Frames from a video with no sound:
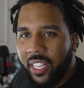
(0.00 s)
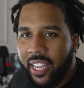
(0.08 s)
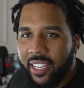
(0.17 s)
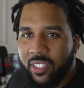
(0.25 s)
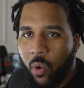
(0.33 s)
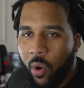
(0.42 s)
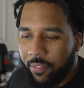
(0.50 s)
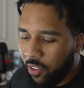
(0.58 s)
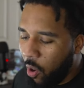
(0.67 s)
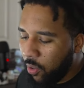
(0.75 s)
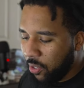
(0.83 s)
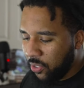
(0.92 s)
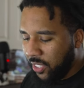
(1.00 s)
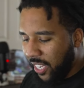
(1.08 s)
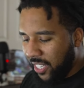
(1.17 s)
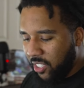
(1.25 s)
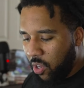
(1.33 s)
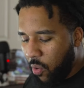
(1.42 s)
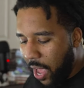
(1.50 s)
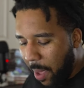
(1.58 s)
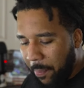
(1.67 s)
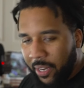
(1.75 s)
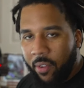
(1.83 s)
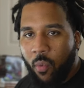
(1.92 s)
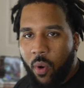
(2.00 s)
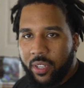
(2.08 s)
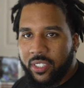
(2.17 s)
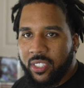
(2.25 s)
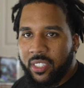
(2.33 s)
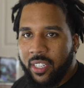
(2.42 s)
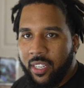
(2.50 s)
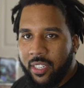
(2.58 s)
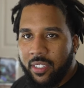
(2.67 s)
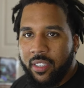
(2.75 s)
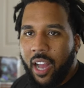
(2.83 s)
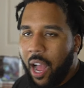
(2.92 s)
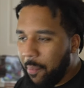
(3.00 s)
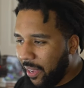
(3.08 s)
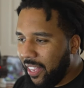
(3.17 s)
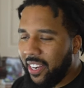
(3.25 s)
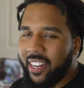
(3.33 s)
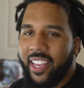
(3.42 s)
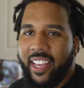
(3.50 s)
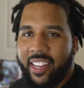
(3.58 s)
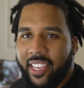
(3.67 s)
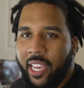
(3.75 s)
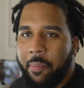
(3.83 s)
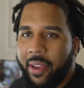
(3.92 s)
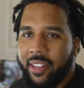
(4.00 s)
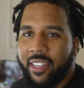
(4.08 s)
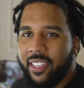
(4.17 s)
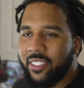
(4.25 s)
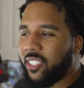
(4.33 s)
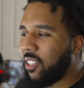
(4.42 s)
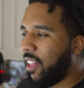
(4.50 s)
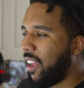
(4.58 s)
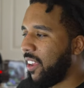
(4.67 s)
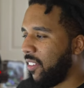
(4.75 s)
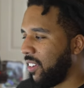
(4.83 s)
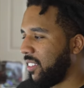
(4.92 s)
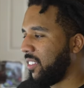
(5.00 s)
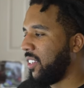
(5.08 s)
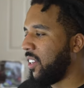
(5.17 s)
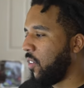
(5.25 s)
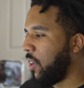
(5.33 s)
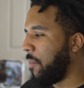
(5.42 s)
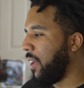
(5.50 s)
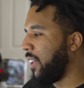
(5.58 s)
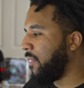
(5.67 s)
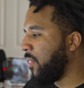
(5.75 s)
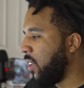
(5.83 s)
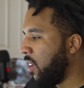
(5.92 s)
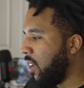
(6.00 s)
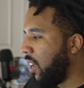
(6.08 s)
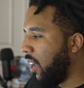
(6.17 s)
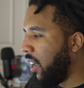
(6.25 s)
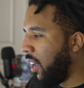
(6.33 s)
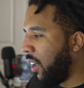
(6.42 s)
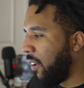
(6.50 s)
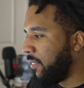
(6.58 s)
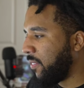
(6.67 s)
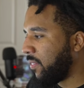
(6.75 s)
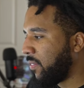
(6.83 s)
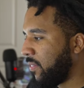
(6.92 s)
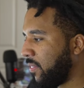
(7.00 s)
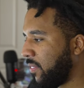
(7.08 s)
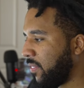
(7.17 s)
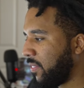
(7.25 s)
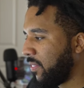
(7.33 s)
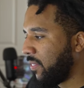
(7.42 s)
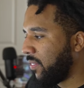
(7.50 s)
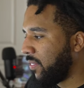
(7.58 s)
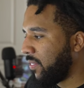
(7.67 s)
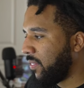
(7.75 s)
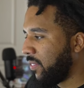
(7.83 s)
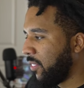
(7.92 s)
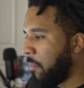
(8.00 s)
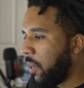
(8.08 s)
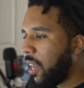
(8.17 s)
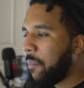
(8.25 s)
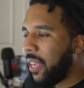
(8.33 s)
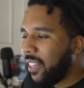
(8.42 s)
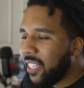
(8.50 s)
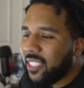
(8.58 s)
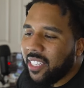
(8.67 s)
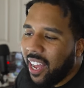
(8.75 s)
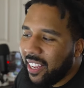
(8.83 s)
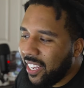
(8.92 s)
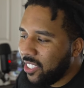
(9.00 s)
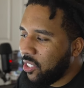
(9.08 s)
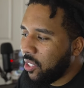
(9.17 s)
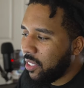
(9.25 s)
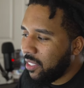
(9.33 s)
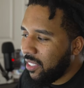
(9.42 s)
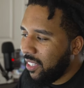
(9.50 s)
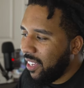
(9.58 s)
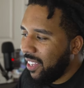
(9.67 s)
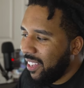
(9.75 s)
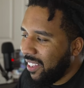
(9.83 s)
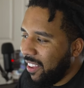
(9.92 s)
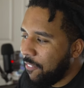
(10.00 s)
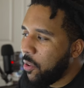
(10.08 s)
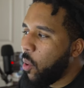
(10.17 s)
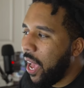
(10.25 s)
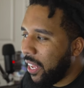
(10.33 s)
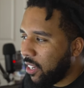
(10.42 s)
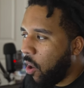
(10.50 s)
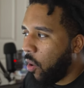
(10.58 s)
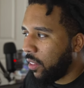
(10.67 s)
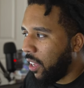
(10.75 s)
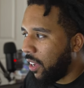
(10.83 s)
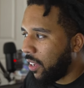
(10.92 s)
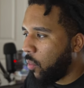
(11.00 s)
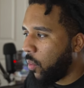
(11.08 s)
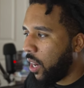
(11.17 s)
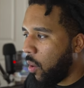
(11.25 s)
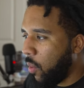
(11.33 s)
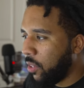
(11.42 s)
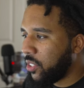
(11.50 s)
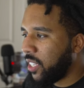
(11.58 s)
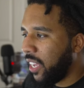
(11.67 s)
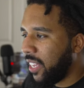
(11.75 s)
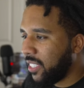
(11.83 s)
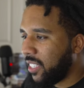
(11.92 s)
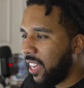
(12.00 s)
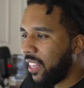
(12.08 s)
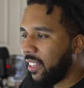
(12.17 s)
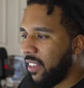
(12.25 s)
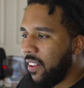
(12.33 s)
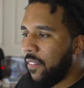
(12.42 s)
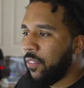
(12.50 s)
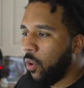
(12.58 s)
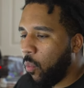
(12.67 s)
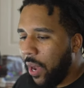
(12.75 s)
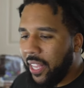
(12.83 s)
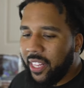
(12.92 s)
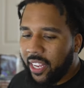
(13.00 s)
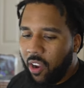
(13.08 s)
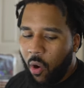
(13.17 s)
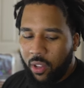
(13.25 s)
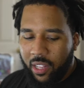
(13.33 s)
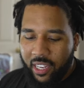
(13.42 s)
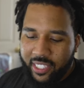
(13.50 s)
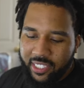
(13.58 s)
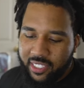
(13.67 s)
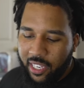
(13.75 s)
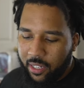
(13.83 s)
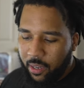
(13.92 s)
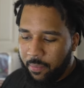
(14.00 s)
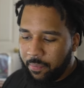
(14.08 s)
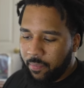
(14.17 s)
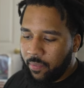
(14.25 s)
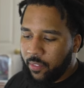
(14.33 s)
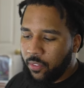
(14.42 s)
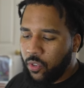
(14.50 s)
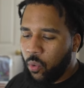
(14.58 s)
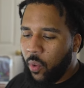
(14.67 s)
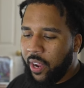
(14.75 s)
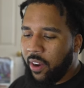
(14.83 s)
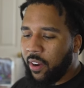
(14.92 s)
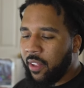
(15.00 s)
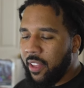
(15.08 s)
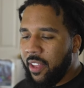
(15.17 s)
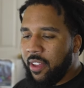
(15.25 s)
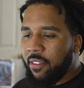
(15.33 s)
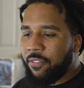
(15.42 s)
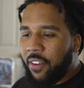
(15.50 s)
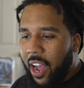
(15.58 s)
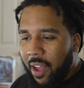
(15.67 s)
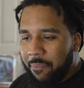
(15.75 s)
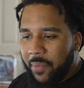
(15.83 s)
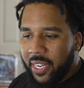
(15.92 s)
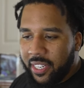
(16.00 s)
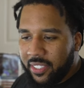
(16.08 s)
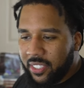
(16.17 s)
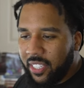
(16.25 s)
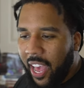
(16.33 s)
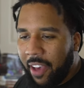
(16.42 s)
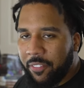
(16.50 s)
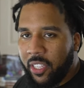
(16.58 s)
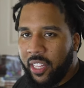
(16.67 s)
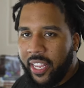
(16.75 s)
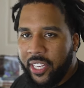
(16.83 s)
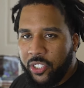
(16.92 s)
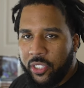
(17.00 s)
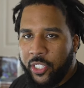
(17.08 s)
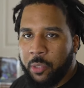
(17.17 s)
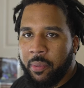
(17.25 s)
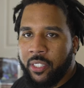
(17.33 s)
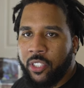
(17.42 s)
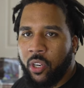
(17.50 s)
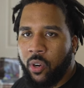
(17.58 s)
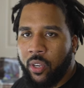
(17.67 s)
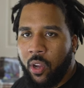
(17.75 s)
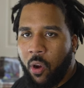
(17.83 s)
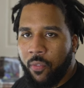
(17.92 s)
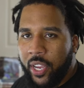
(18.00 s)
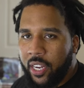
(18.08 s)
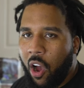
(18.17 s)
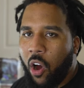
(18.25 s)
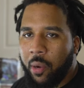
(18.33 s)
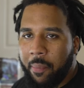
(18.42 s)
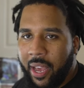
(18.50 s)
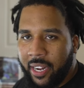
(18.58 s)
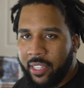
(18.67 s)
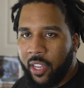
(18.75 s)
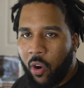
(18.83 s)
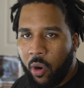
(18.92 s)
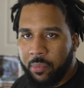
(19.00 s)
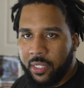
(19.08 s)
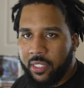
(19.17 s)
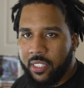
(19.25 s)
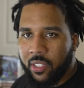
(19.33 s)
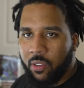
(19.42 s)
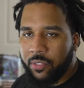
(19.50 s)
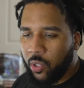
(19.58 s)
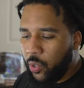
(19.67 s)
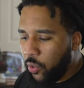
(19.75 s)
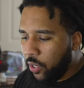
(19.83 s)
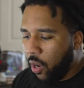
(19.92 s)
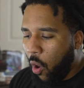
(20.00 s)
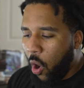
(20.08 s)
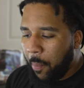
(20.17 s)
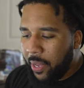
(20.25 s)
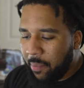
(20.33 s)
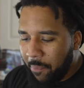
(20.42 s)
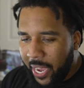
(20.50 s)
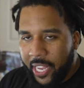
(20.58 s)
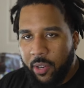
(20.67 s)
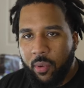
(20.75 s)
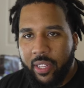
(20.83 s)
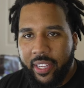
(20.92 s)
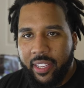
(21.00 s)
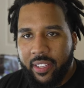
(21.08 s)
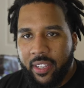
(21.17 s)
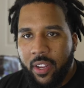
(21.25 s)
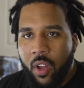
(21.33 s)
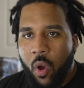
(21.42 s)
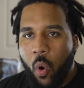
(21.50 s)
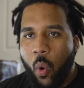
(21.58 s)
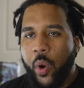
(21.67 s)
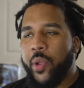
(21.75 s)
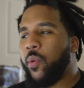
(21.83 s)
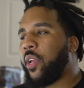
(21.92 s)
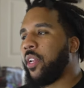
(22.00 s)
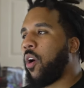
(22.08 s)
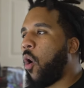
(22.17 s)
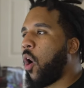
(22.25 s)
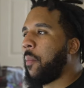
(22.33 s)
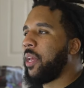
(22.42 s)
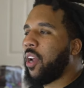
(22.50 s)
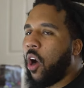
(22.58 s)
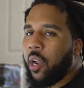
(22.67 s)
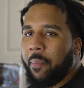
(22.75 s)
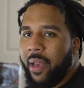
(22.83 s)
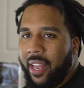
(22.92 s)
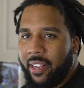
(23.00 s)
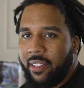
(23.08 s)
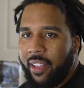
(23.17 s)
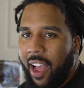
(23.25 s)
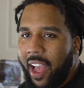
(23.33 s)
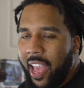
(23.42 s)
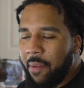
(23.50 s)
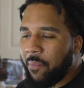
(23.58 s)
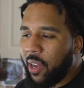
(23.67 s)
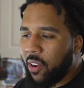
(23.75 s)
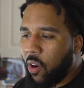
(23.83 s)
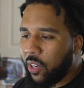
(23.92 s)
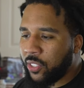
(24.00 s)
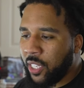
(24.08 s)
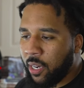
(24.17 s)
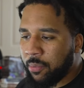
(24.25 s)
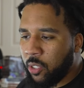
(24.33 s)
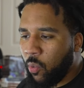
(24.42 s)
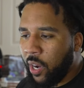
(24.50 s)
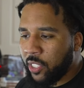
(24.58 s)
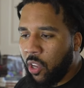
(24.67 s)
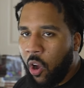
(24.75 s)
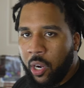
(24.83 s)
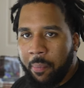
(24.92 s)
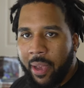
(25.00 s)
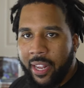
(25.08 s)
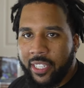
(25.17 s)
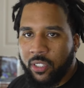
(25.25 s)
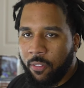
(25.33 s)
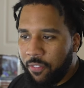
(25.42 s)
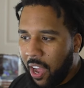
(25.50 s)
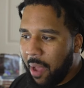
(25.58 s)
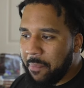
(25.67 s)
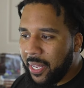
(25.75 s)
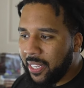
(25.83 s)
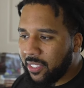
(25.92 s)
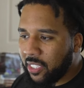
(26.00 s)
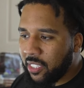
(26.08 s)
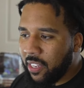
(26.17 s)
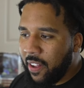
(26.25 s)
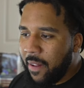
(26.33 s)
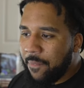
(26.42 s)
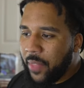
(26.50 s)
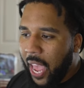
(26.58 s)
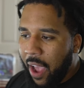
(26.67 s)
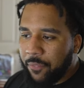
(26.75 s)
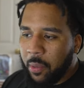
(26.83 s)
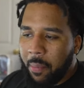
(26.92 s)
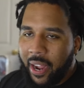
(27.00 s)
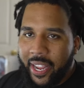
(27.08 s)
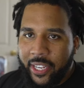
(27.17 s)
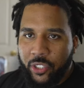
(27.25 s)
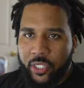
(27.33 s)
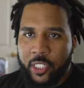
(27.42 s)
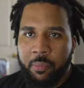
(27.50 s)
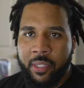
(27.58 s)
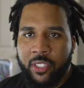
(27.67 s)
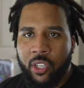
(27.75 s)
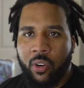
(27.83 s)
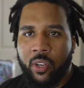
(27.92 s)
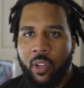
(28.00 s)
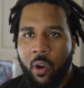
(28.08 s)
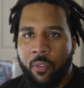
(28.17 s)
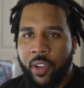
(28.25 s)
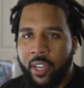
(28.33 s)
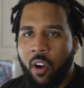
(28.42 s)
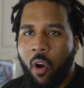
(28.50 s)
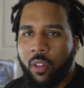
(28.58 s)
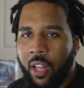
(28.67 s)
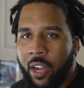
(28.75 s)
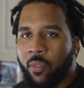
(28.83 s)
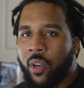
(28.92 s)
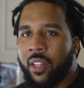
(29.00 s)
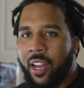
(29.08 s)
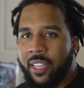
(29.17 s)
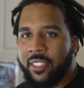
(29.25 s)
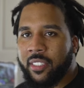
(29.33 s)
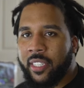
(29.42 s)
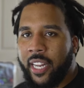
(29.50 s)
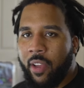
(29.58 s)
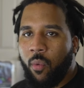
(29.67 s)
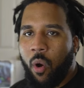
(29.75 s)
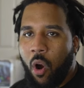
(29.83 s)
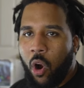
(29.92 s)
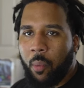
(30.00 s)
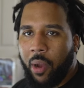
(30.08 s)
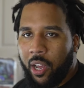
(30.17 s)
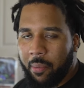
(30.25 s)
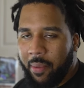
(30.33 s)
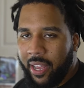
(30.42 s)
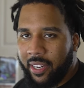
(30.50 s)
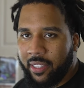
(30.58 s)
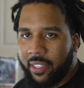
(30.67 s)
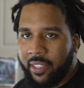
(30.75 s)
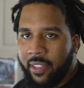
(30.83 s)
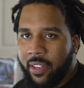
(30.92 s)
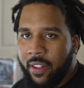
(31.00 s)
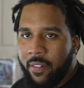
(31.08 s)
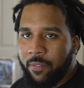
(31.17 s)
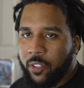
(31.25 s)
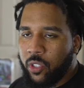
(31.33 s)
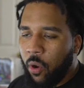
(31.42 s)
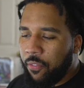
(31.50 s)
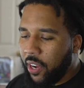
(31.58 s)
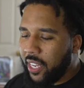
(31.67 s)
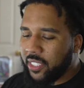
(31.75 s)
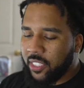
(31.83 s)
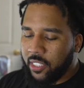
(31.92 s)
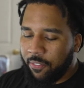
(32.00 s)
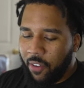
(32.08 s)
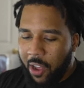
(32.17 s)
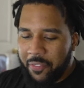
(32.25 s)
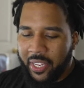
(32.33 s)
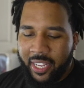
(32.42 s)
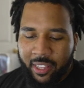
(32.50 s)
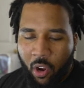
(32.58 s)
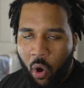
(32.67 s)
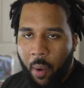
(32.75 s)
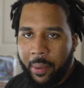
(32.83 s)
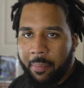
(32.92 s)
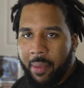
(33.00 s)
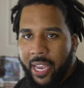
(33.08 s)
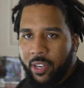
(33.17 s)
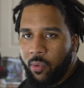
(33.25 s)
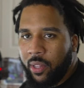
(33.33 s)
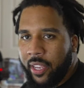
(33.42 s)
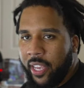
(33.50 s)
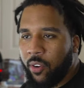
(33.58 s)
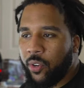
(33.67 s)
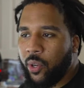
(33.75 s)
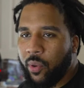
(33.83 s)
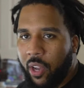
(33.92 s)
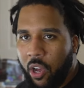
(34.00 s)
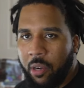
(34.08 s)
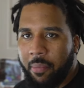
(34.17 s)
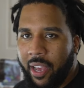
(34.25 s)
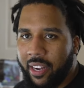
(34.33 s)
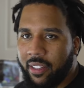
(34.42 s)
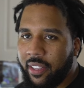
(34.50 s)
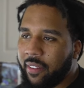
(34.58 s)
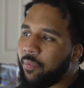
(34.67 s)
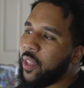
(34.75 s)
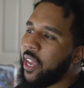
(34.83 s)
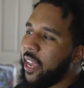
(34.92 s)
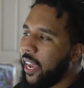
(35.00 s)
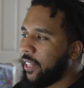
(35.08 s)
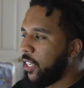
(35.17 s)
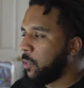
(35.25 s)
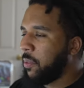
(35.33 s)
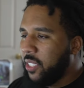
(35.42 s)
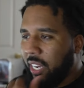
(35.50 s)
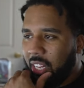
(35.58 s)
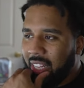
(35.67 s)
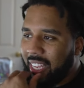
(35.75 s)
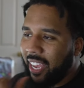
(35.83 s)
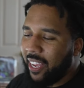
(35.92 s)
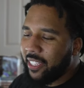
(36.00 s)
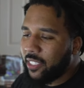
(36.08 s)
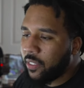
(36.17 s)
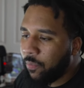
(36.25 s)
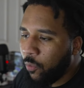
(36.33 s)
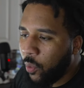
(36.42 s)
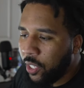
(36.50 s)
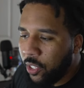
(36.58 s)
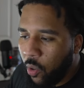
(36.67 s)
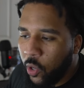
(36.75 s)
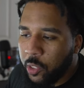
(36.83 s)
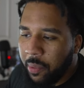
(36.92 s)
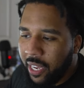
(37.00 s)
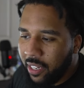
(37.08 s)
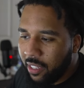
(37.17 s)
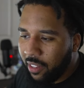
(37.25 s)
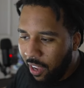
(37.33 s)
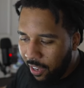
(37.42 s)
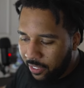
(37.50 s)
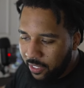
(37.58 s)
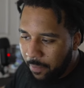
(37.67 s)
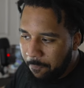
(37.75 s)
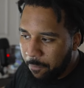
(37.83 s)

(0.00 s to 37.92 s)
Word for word: things, or if all those things don't happen at once, I'm gonna hit it again and keep hitting it until I hear it. You know what I mean? Um, but I mean, this, I guess you could, if you had CarLock, what I will say is that the way that CarLock is set up to where five minutes after the engine has been turned off, it automatically arms itself. So you can arm it manually or you can arm it automatically. I have my car set up to where it's automatic. So five minutes after my engine has been turned off and CarLock realizes it, it will arm automatically. So for instance, if I forget to arm it manually, it'll do it automatically. In this particular case, with the doors being unlocked,